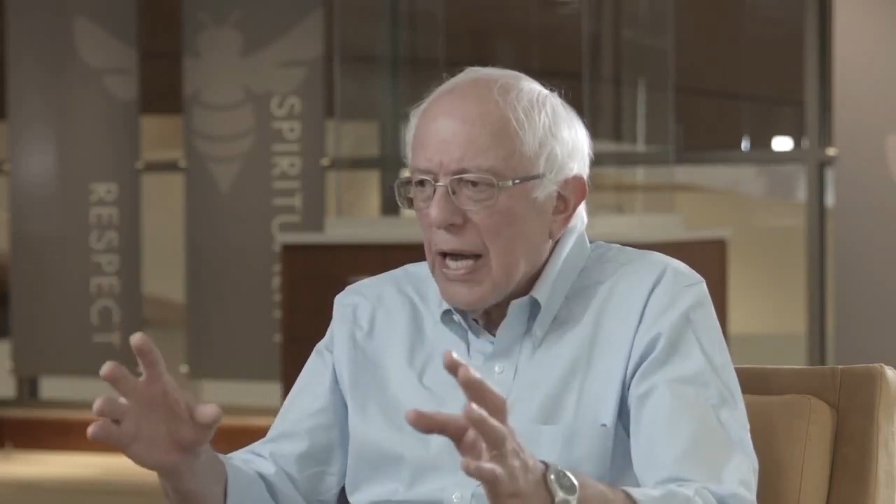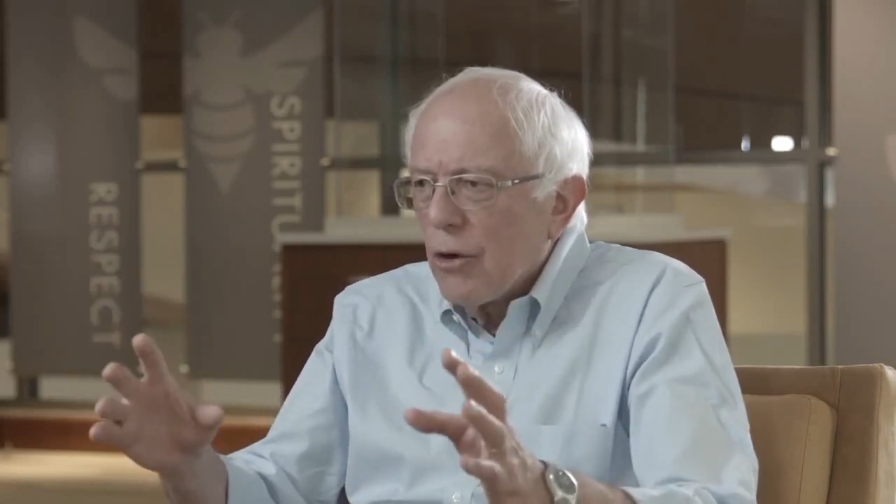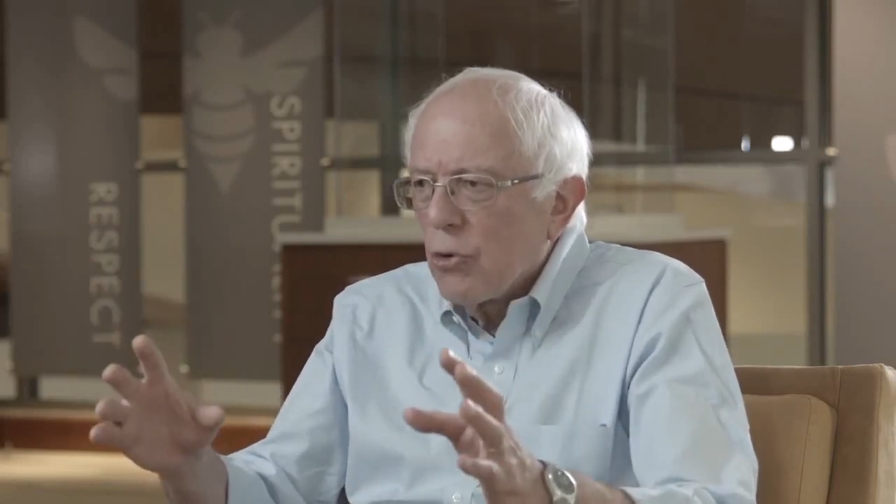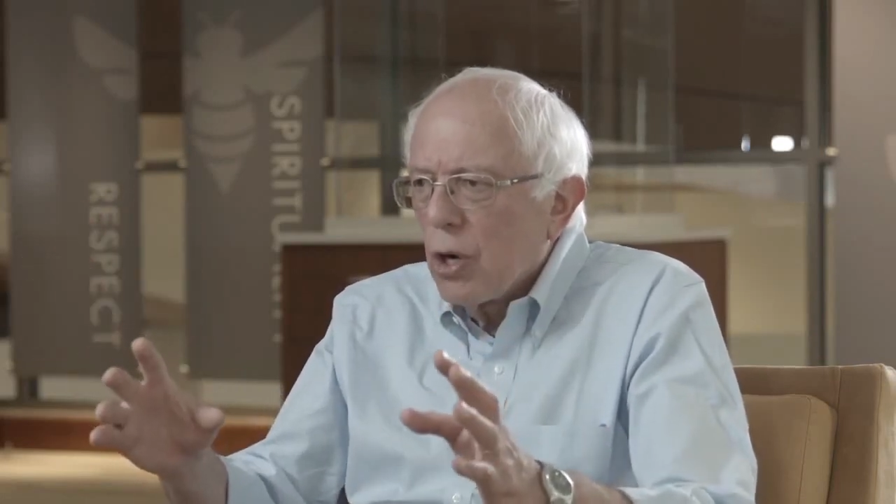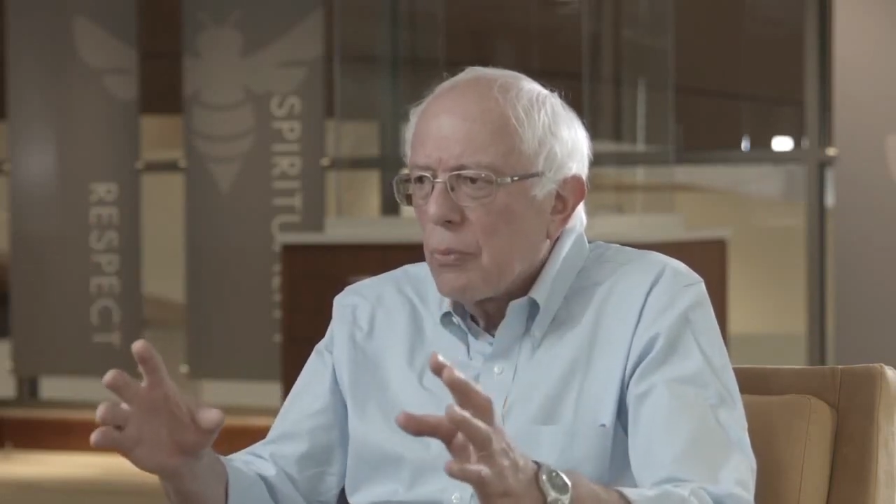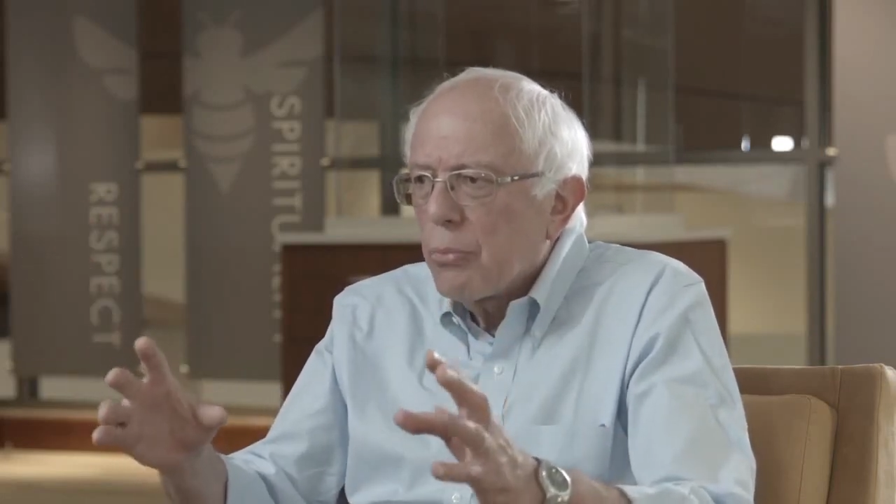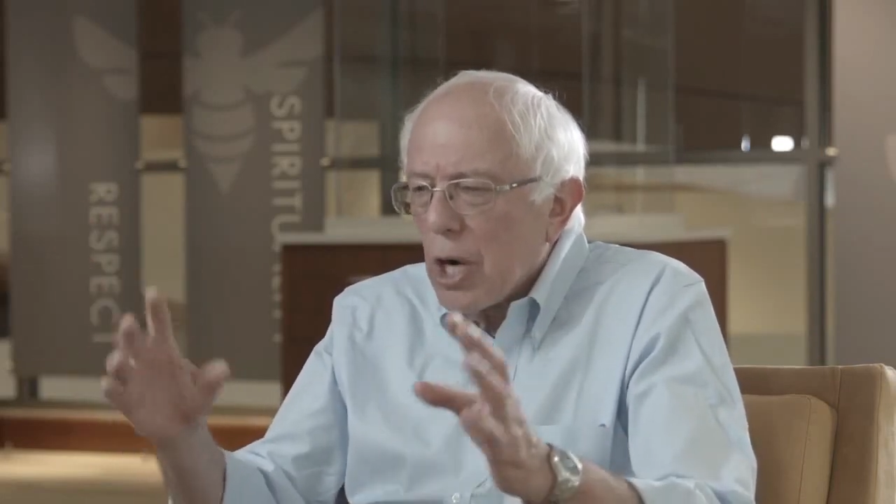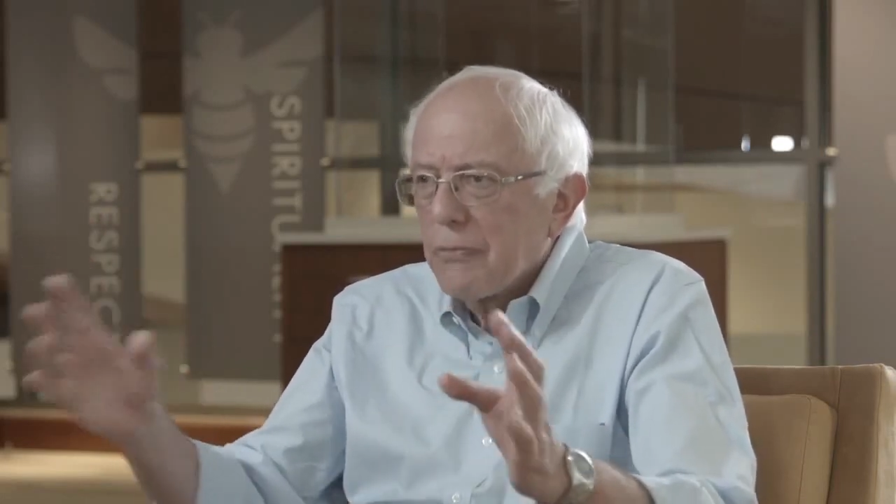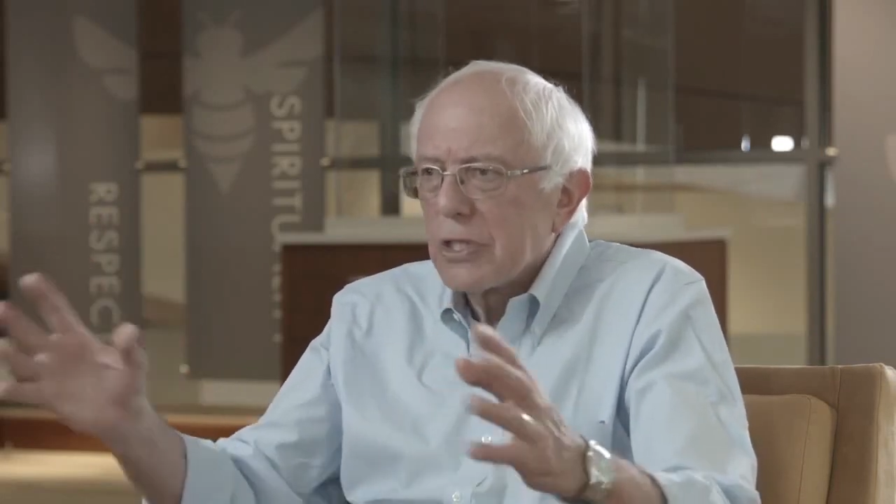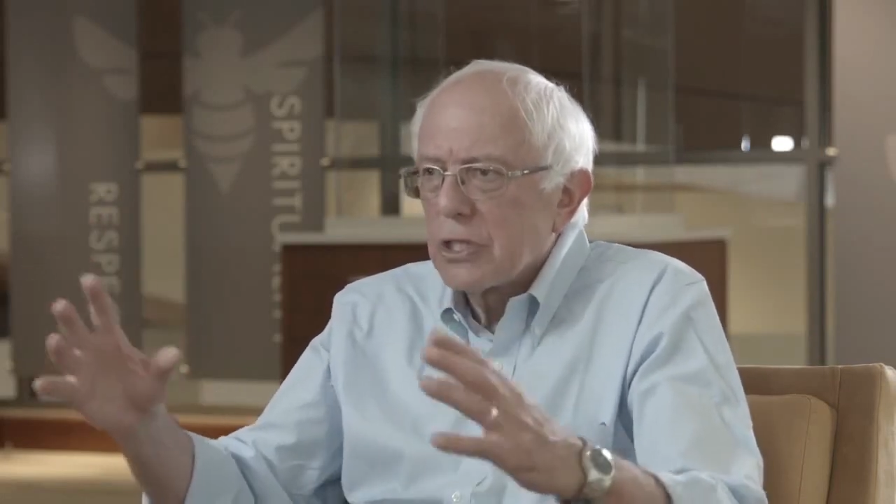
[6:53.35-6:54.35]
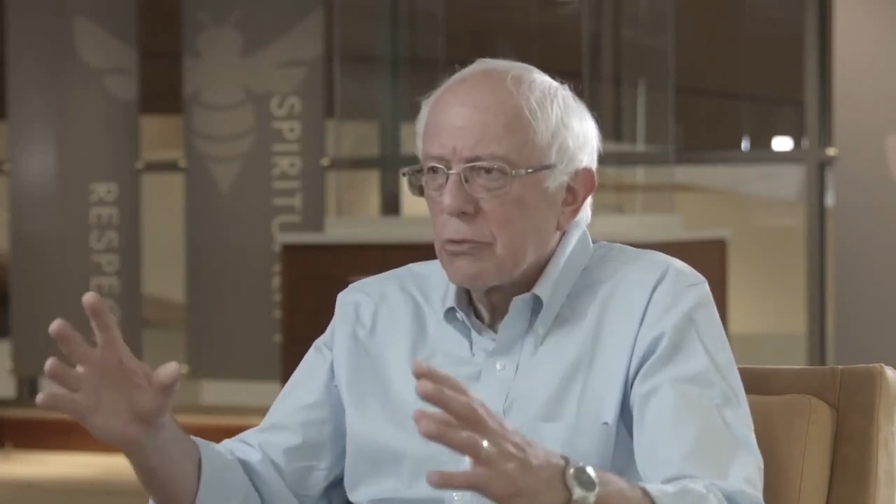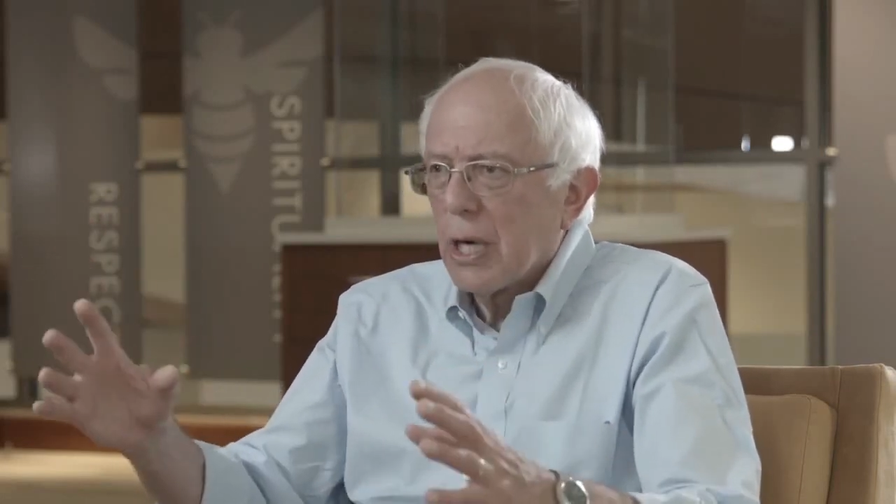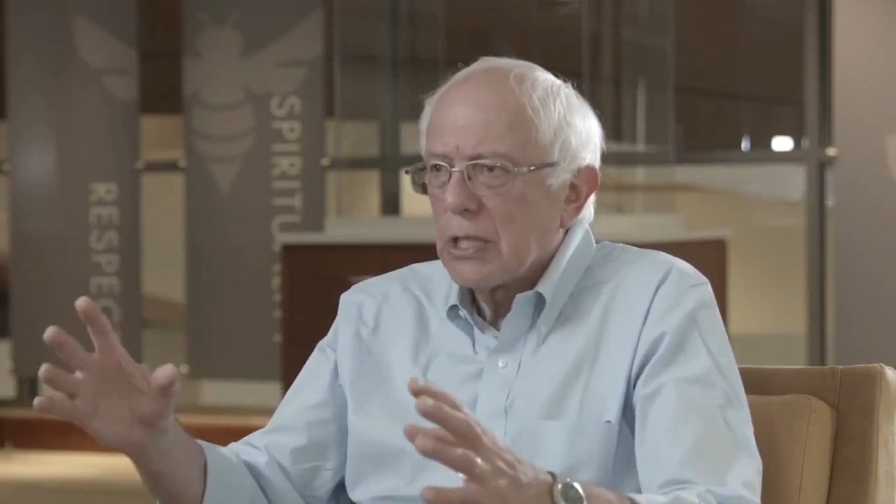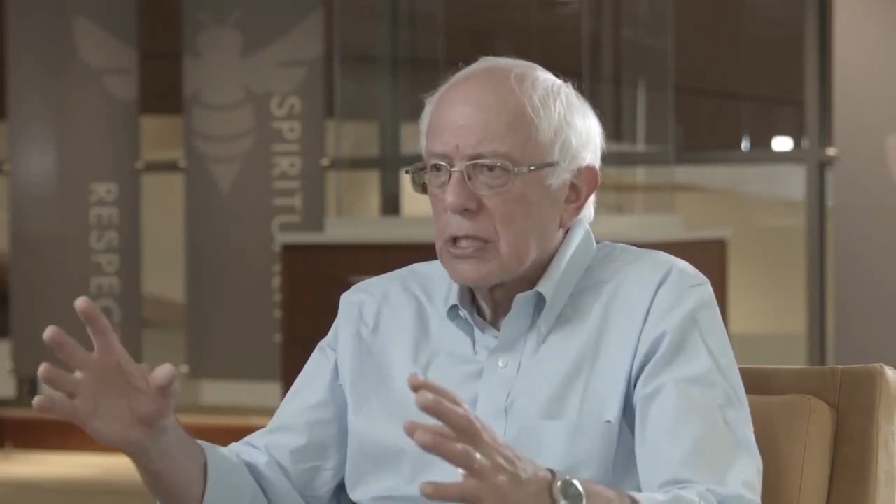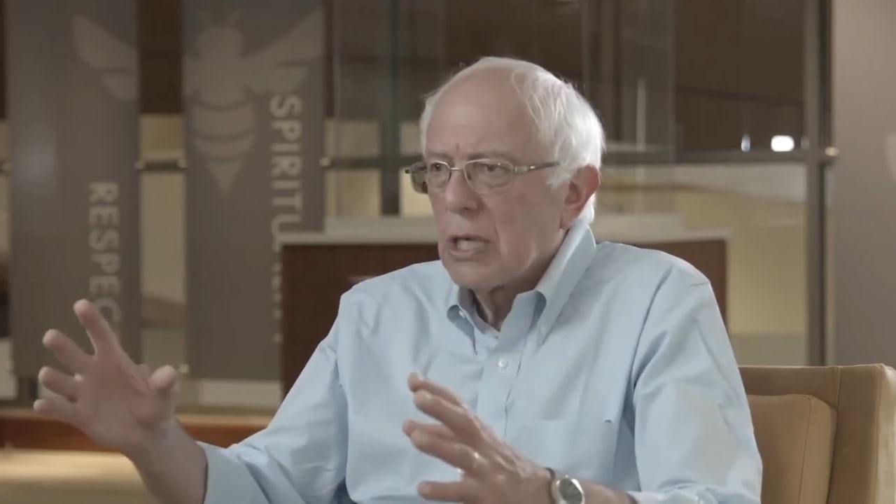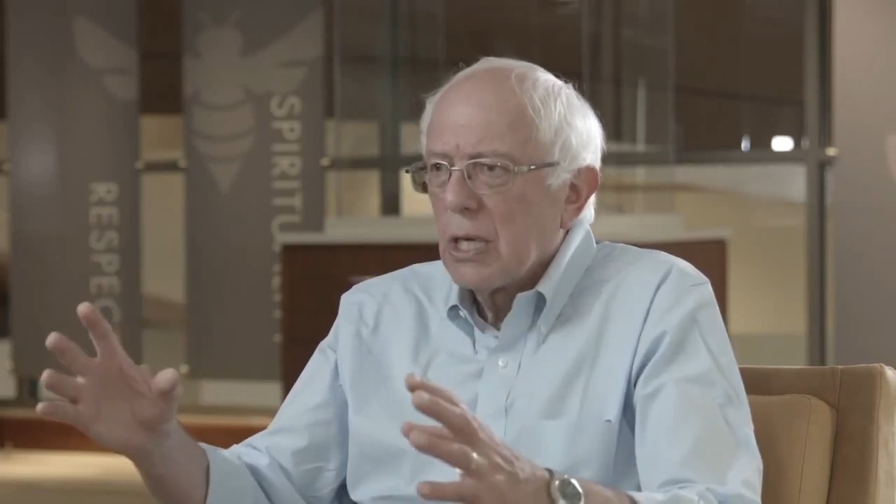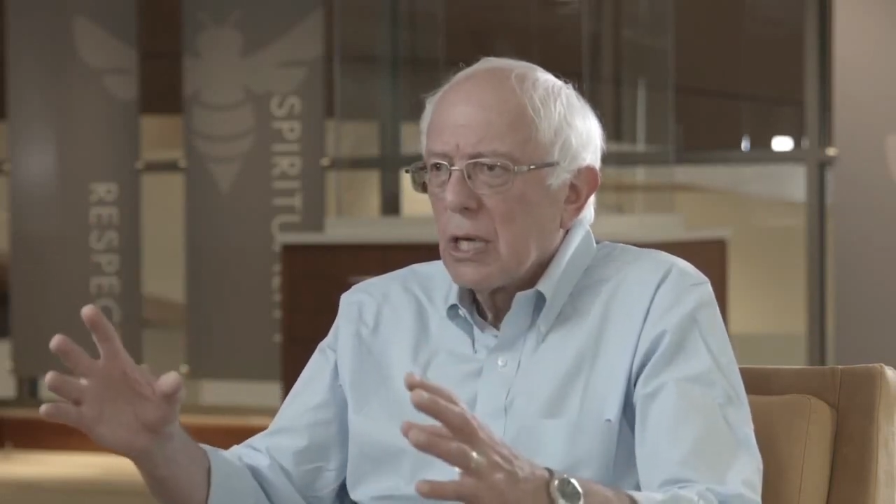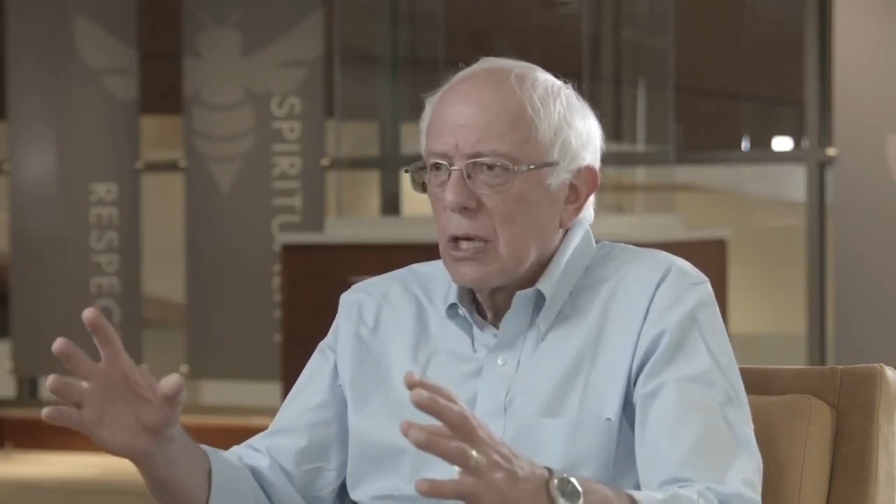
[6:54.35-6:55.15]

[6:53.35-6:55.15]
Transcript: our privacy rights.